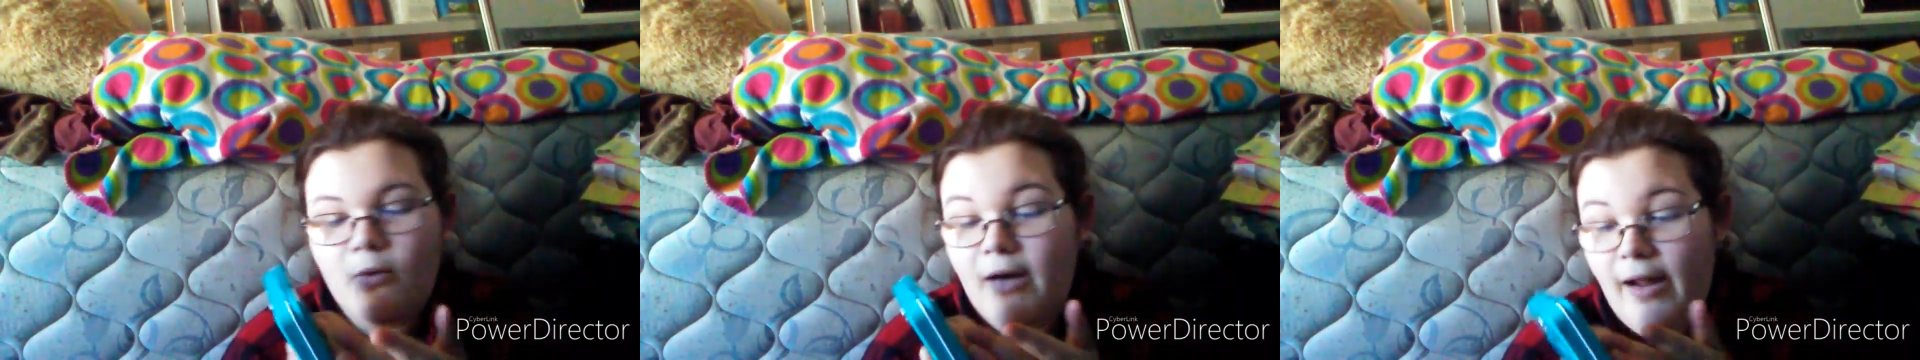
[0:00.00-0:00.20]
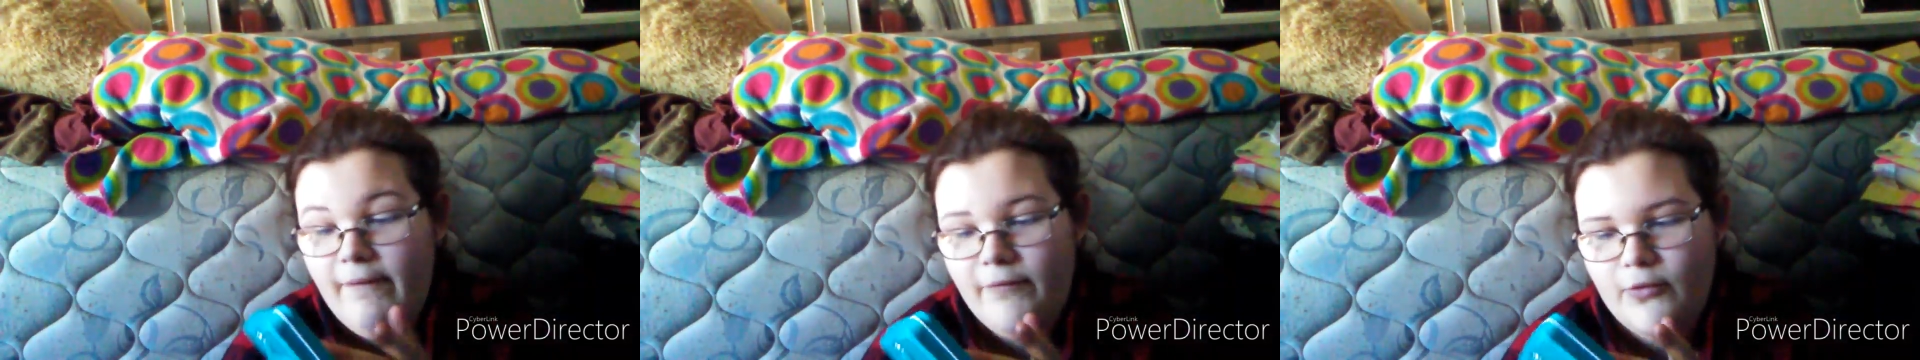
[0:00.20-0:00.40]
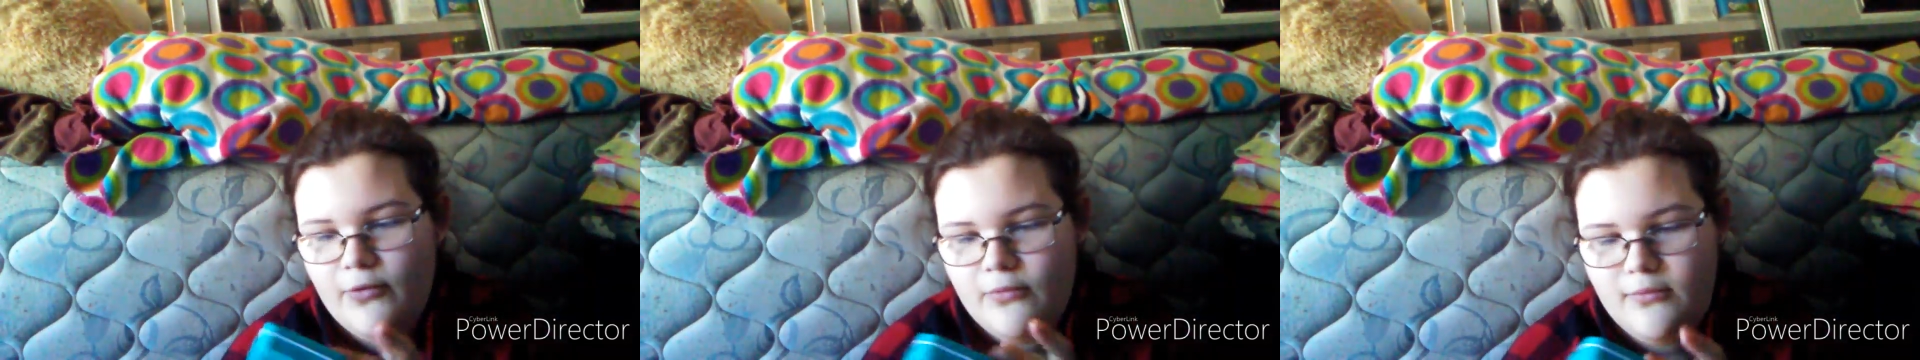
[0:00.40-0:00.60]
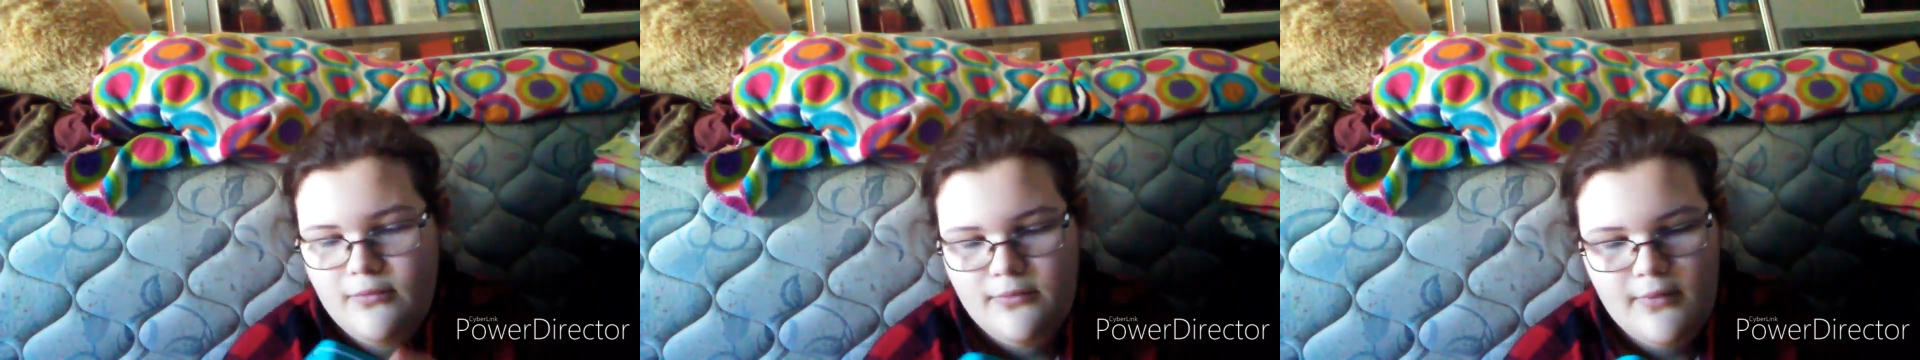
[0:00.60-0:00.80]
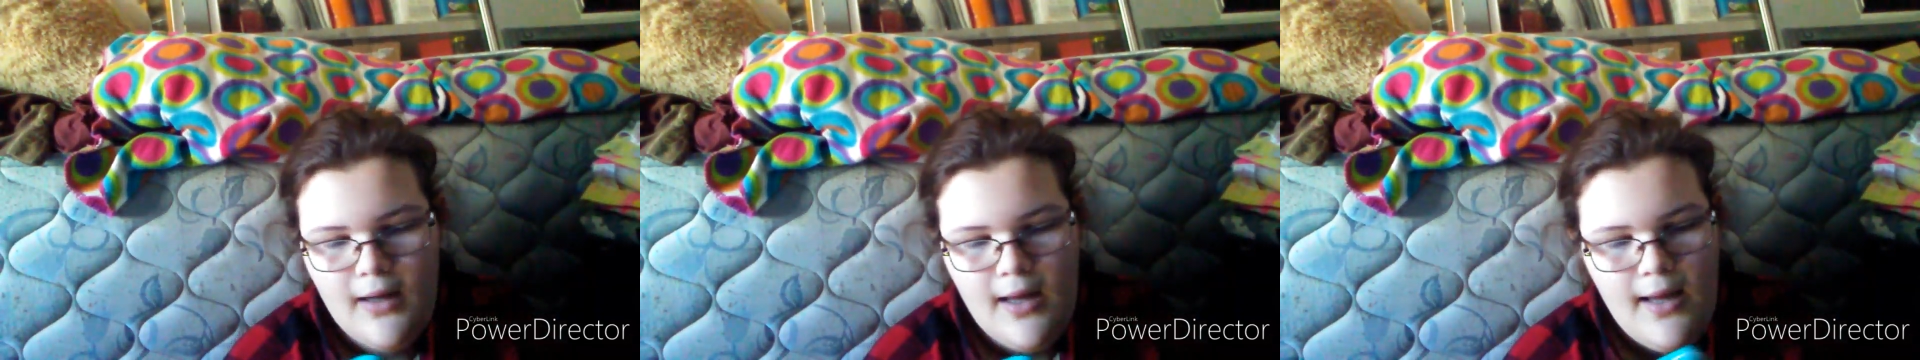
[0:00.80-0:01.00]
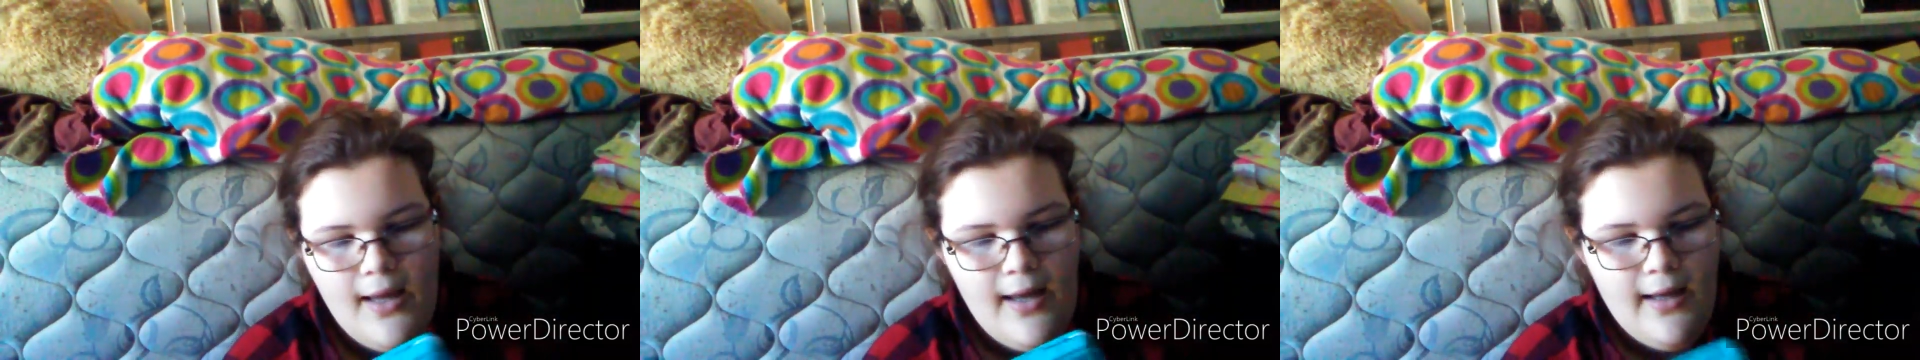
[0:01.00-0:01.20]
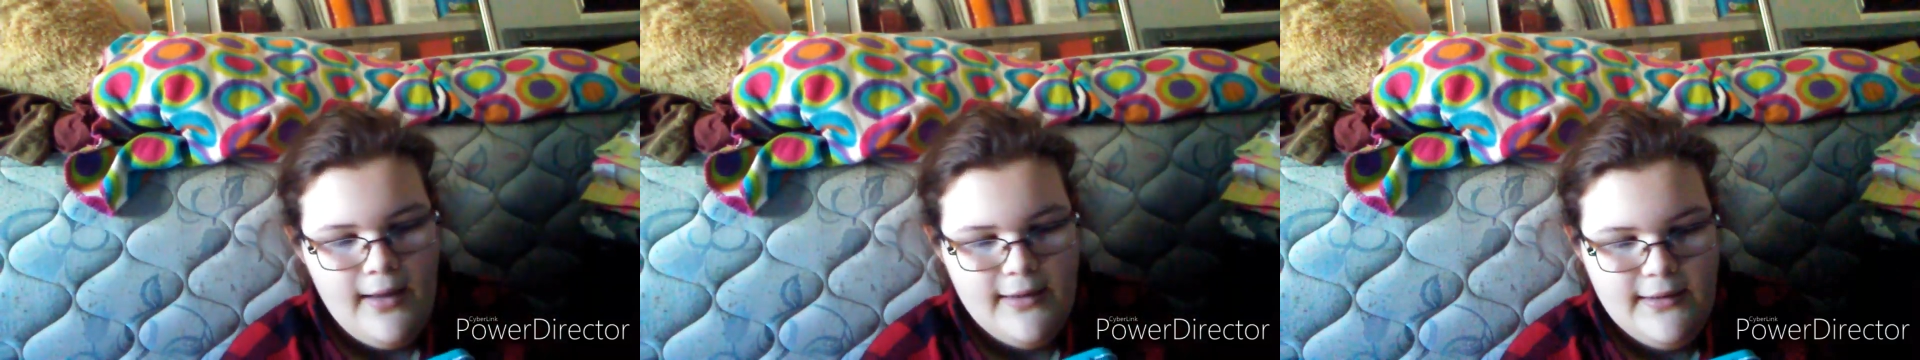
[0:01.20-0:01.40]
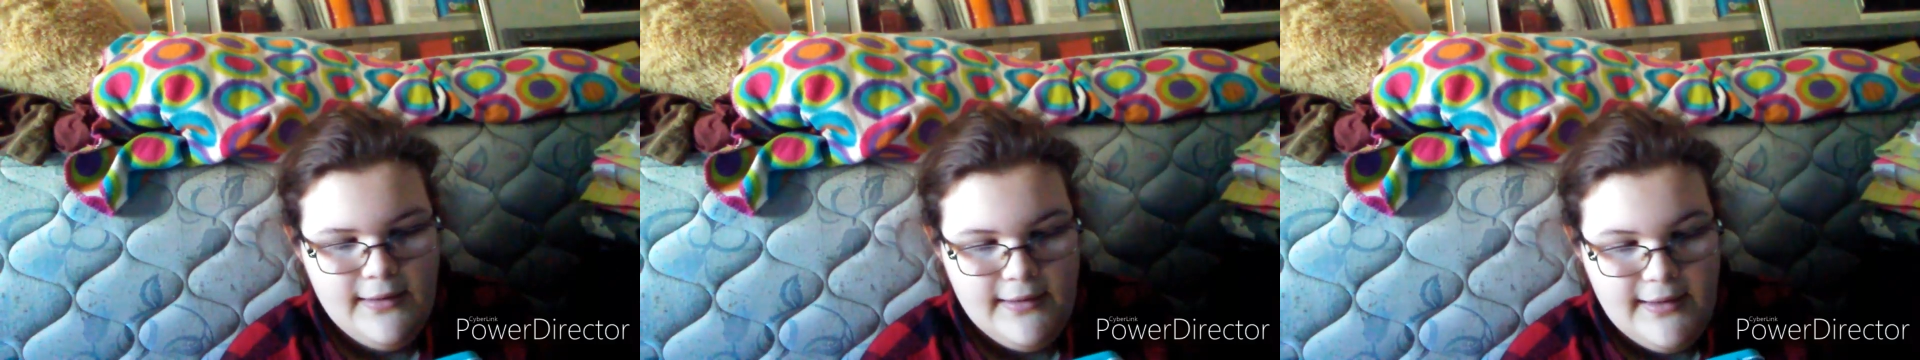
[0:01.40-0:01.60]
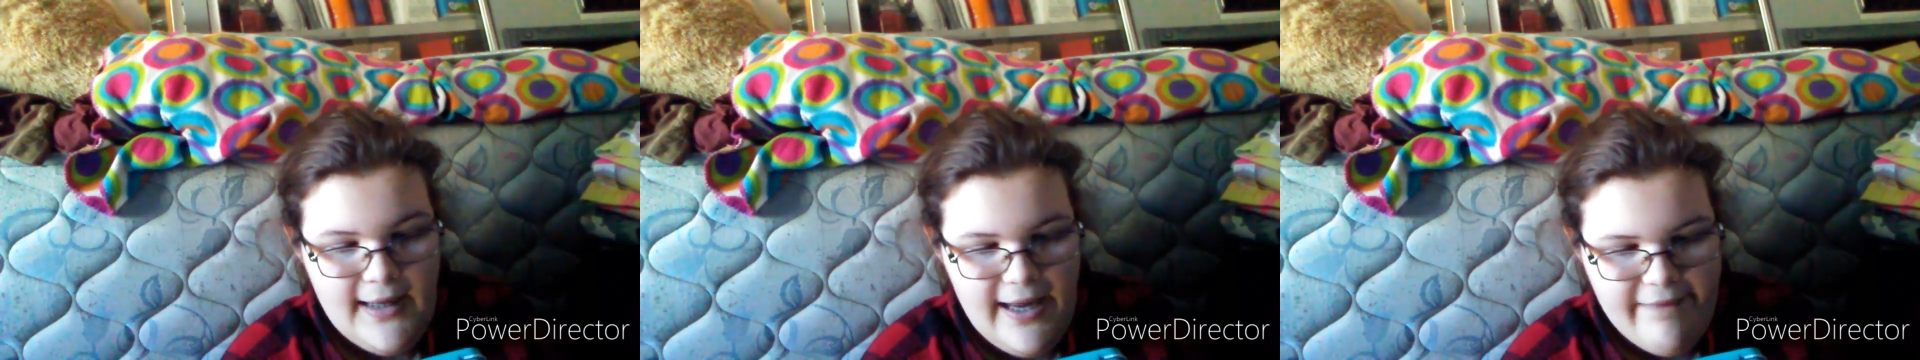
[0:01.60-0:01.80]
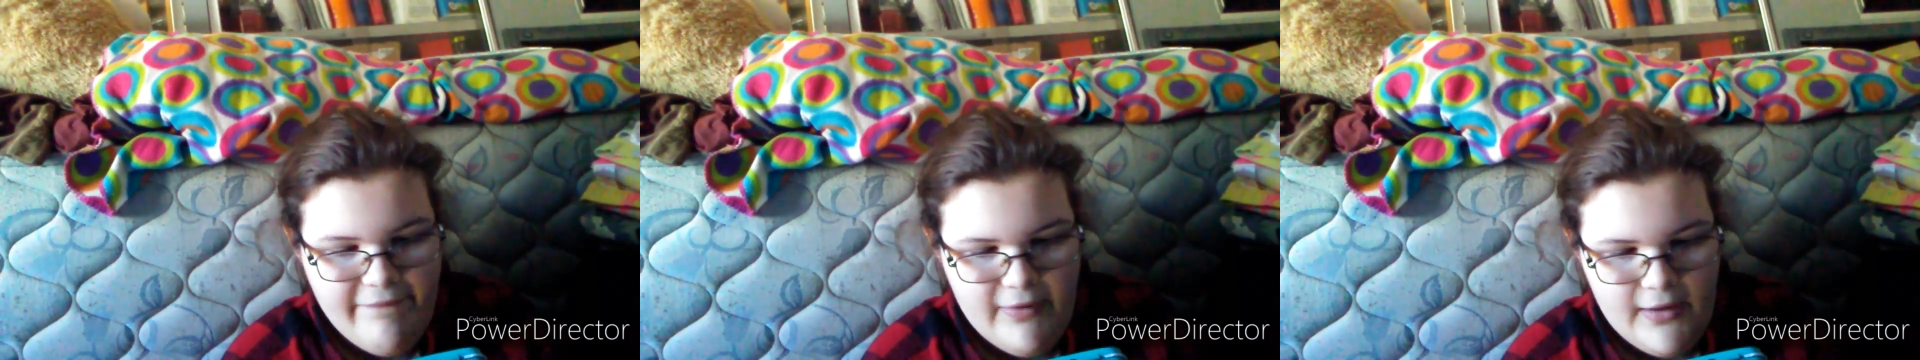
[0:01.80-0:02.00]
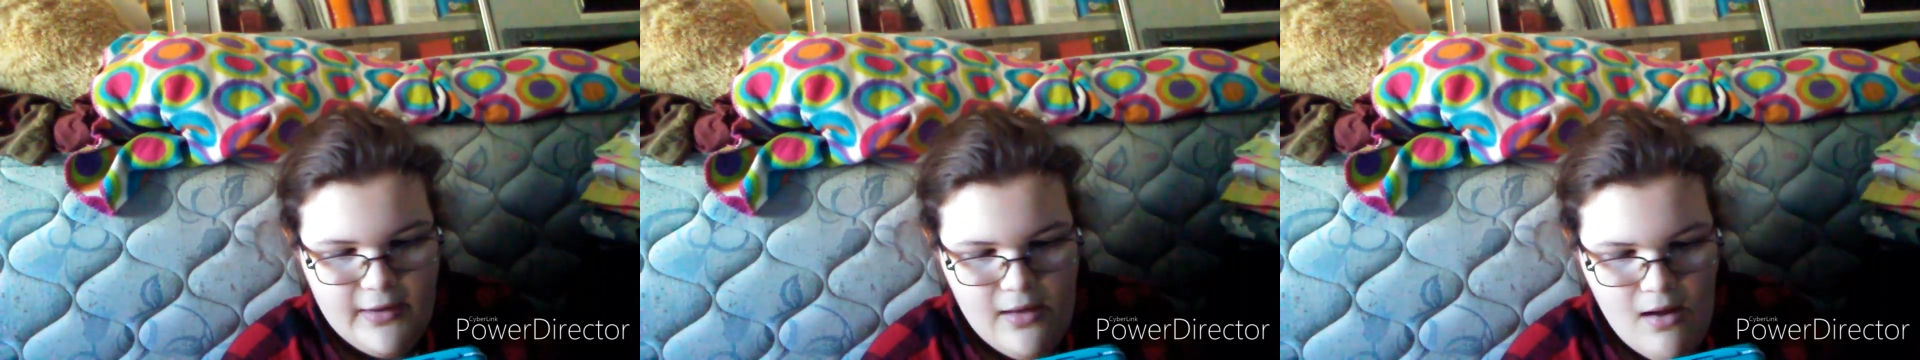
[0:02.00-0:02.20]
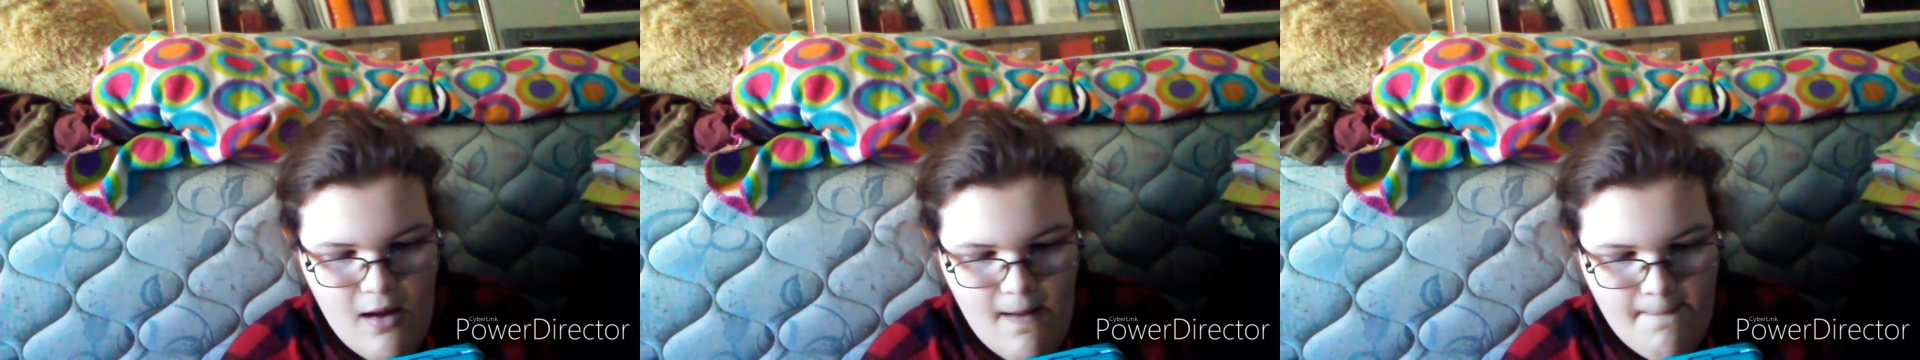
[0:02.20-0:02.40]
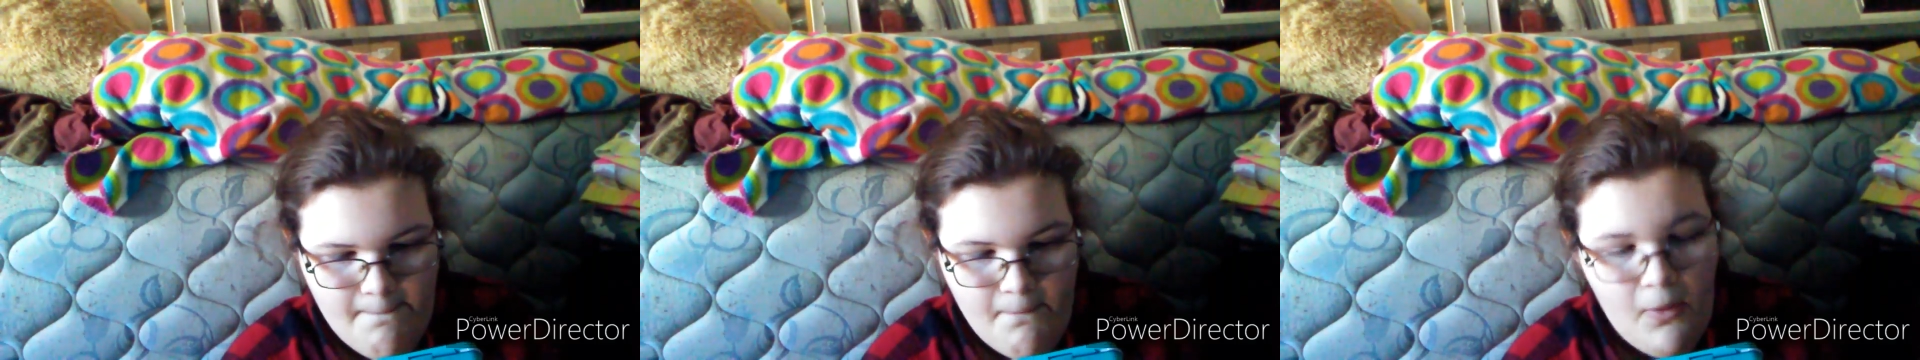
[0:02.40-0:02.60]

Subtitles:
whatever, I don't know.